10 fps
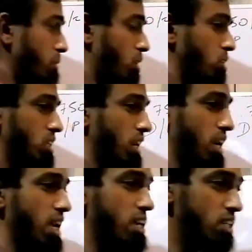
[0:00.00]
because the
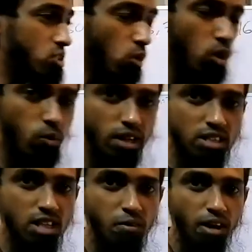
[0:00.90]
rate is always
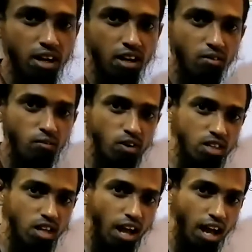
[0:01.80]
given
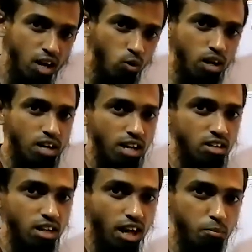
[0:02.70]
with annual
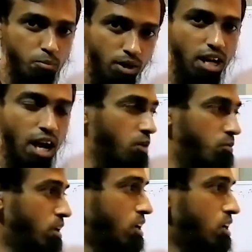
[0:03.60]
rate per
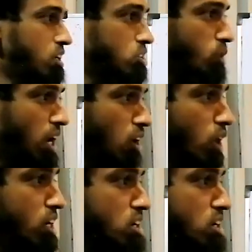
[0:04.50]
annum. So we are going to